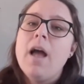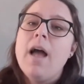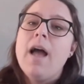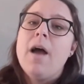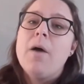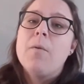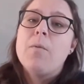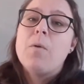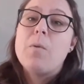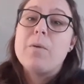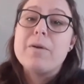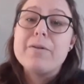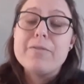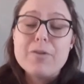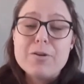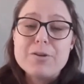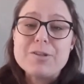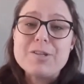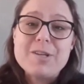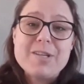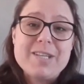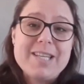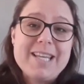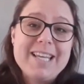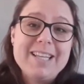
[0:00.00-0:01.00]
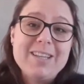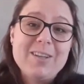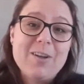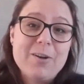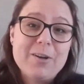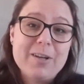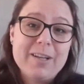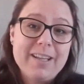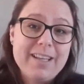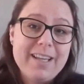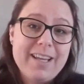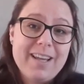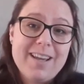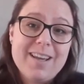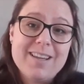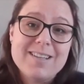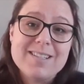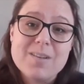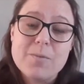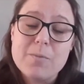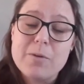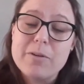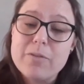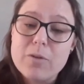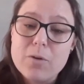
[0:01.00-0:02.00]
What we've also seen locally
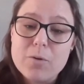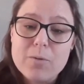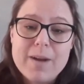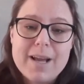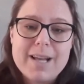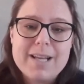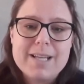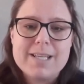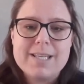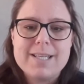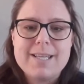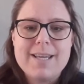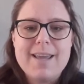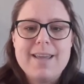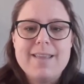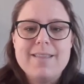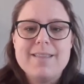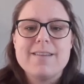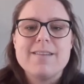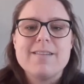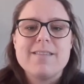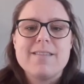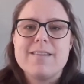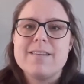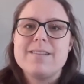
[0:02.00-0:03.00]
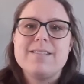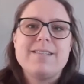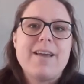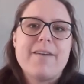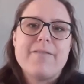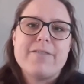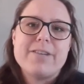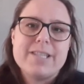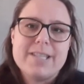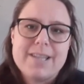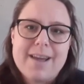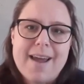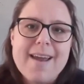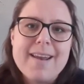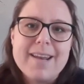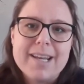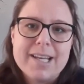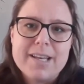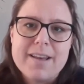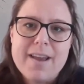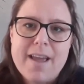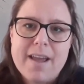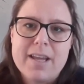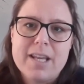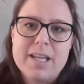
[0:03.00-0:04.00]
is we've already seen the
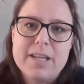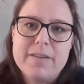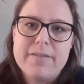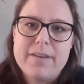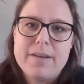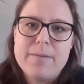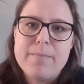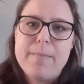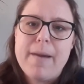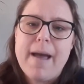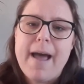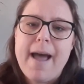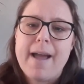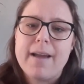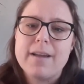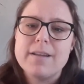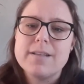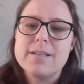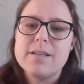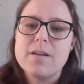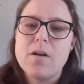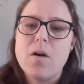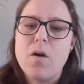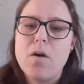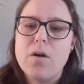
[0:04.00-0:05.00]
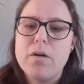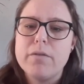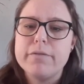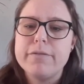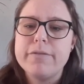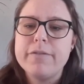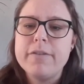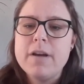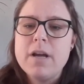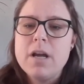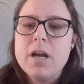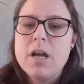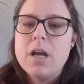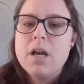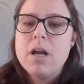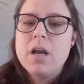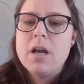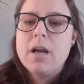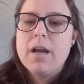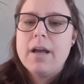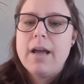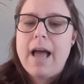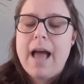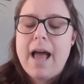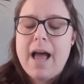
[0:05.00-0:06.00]
devastating negative impacts of
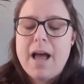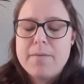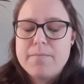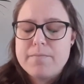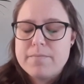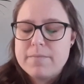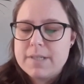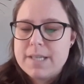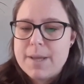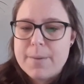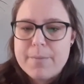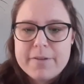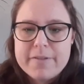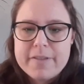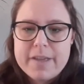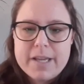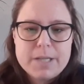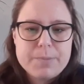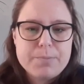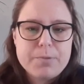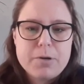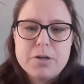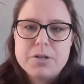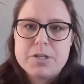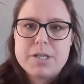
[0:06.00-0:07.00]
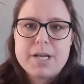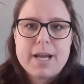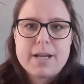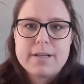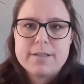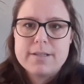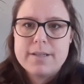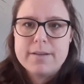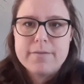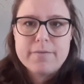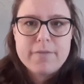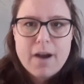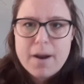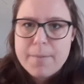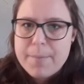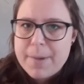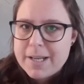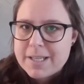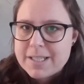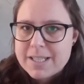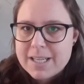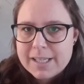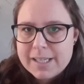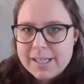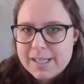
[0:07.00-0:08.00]
some of these projects,
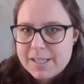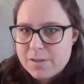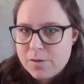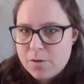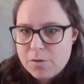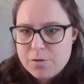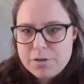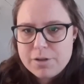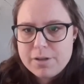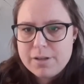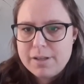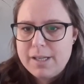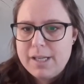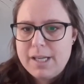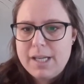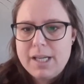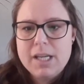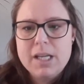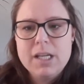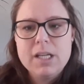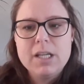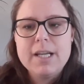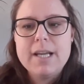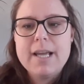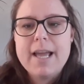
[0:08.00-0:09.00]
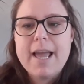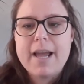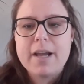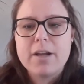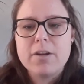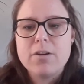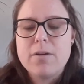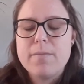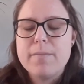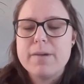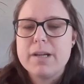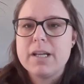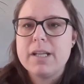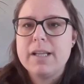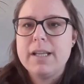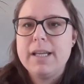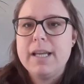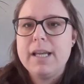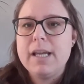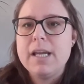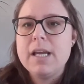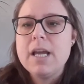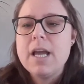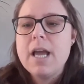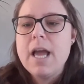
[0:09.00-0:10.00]
environmentally, socially,
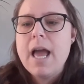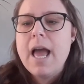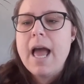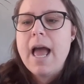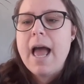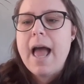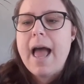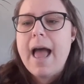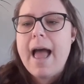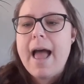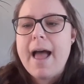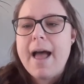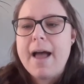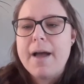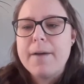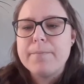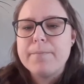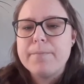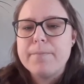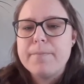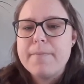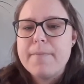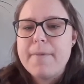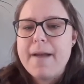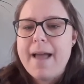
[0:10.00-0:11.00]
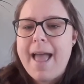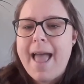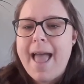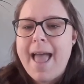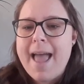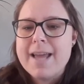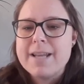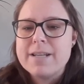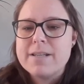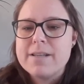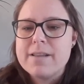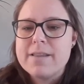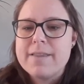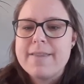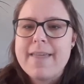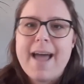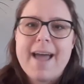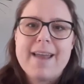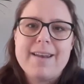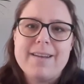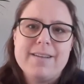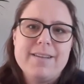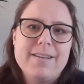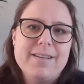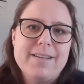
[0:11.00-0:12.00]
economically, and
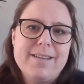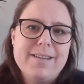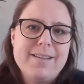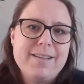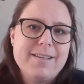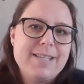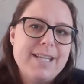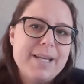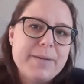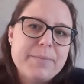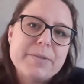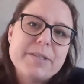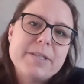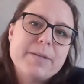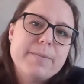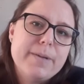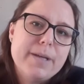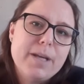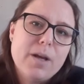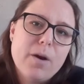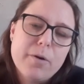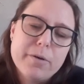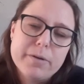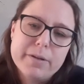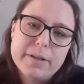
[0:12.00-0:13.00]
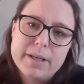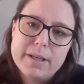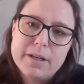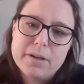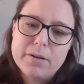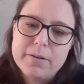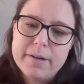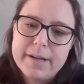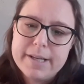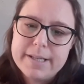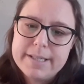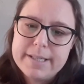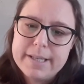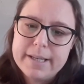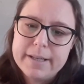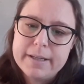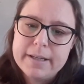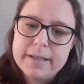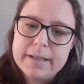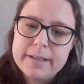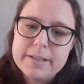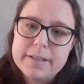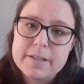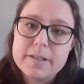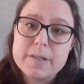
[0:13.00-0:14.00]
that seems to be only increasing
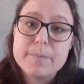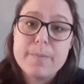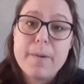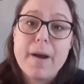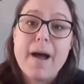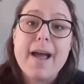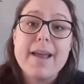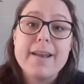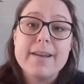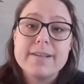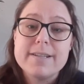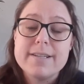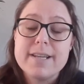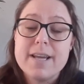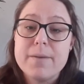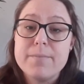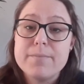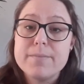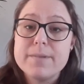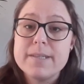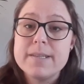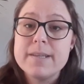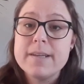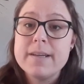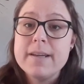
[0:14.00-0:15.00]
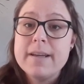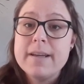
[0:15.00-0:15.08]
despite attempts